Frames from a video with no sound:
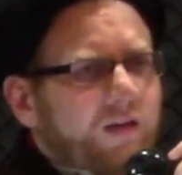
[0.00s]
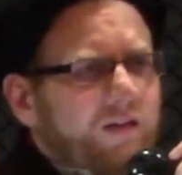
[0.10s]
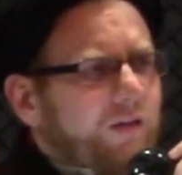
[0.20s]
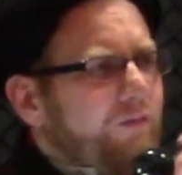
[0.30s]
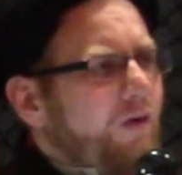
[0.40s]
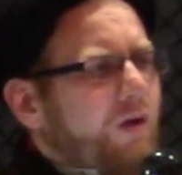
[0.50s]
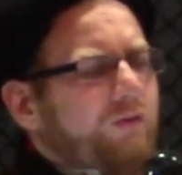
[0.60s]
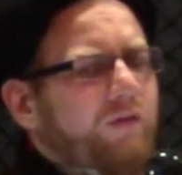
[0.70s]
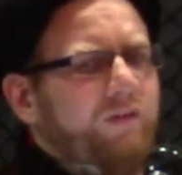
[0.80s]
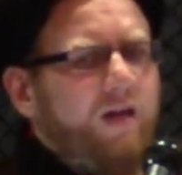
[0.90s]
that the
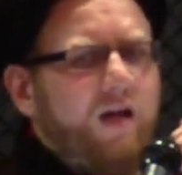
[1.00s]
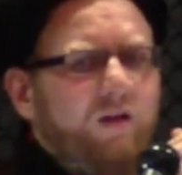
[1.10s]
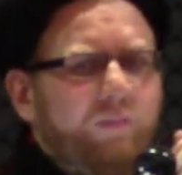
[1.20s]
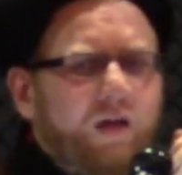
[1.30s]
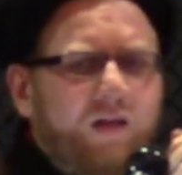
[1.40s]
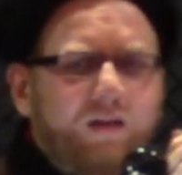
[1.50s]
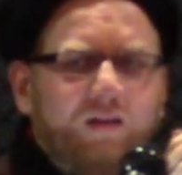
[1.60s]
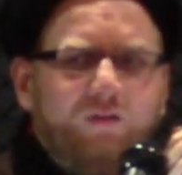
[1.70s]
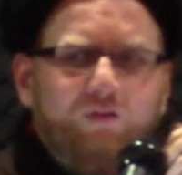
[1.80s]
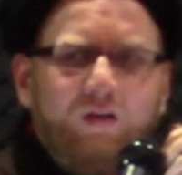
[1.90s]
followers of the Ahlul Bayt
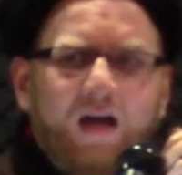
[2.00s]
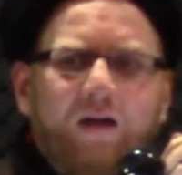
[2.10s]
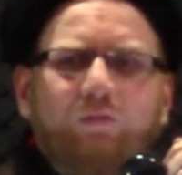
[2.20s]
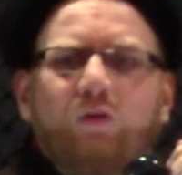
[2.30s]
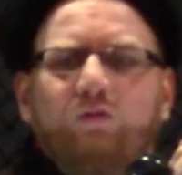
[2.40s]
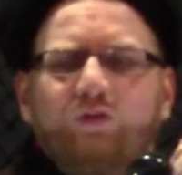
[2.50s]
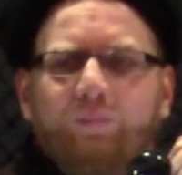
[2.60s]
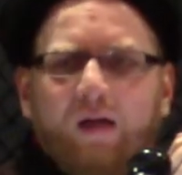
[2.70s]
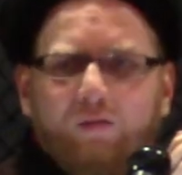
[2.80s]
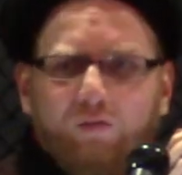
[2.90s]
and the Shia have no
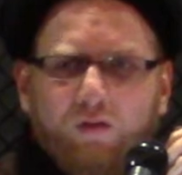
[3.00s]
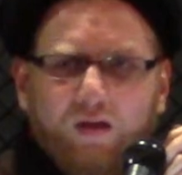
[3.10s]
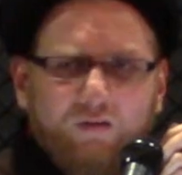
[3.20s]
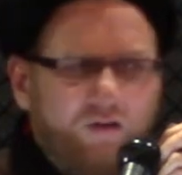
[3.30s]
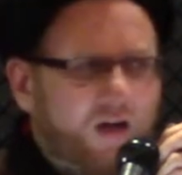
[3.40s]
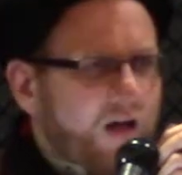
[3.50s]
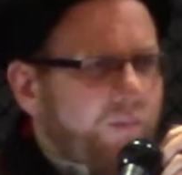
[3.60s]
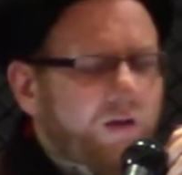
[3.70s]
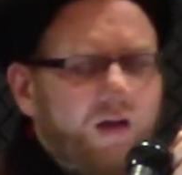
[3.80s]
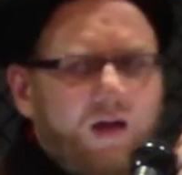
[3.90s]
respect for the
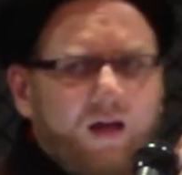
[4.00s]
ashab